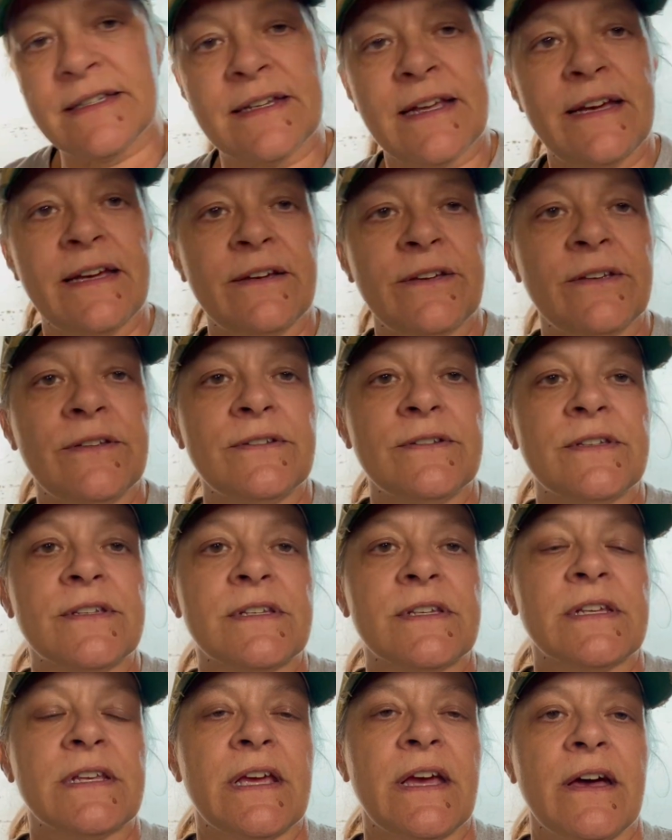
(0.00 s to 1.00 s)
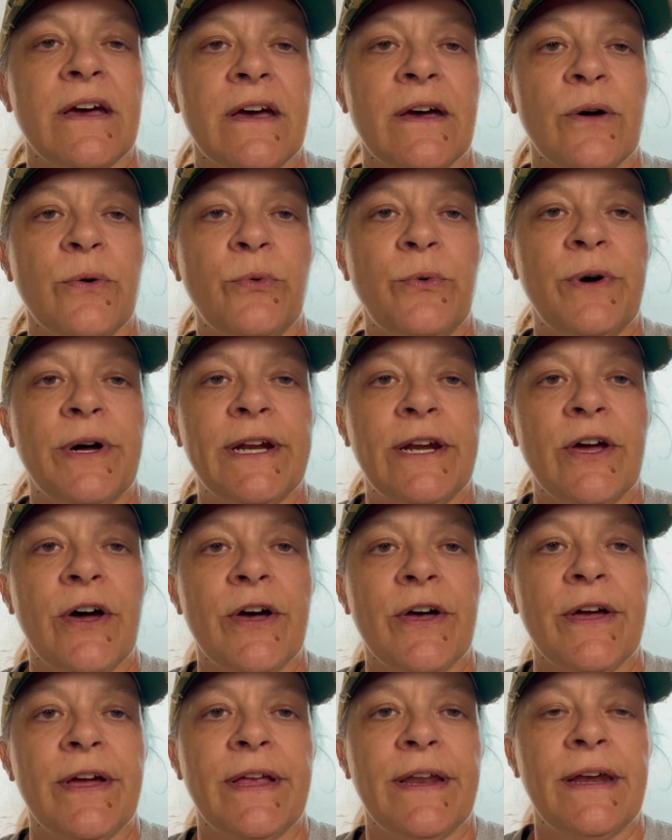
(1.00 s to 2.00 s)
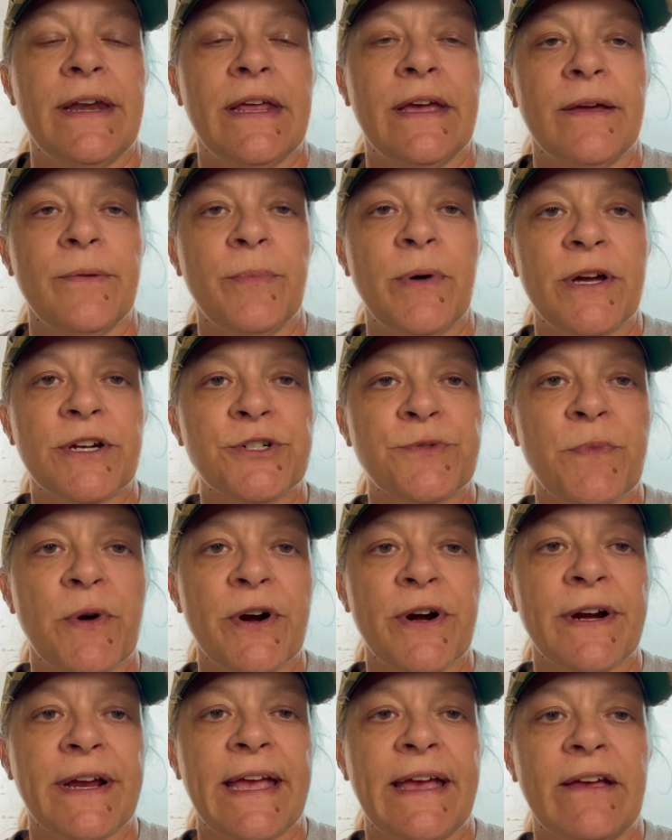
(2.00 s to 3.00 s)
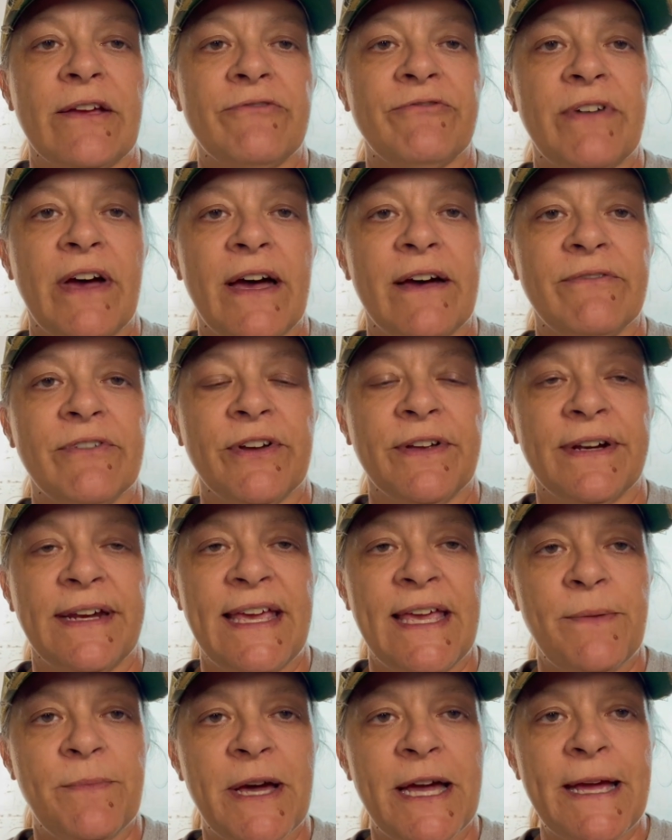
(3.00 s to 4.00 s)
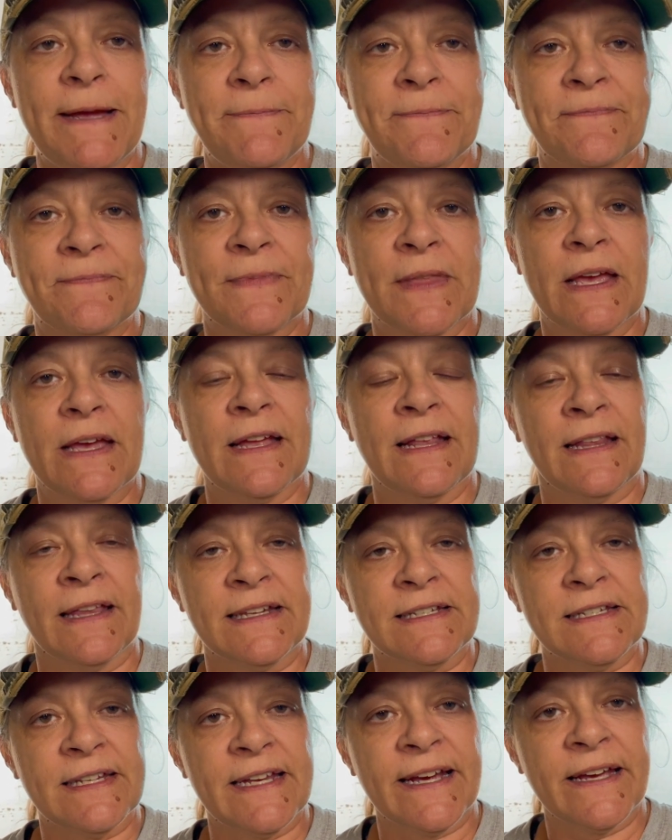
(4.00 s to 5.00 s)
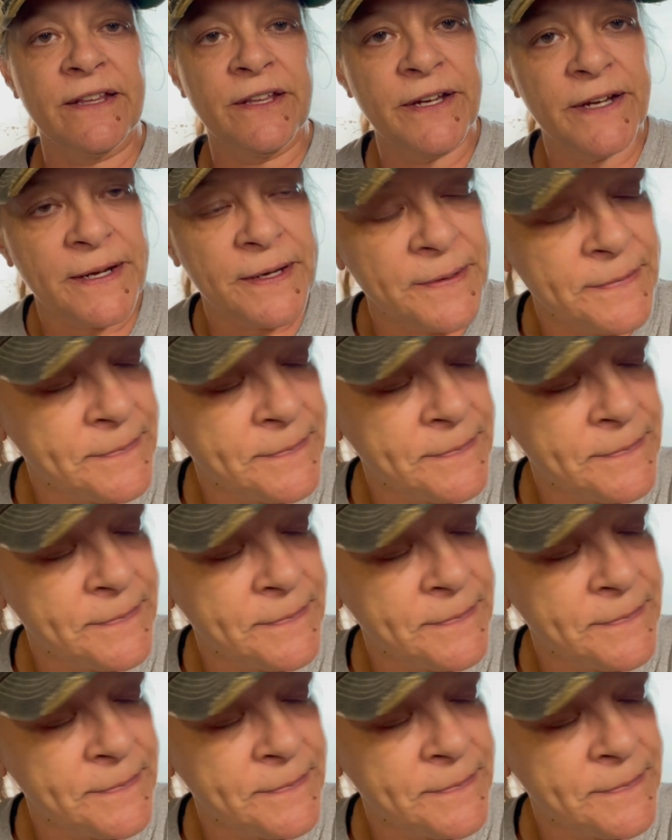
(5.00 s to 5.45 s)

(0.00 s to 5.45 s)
sales, uh, one on Poshmark and five on eBay. Let's take a look.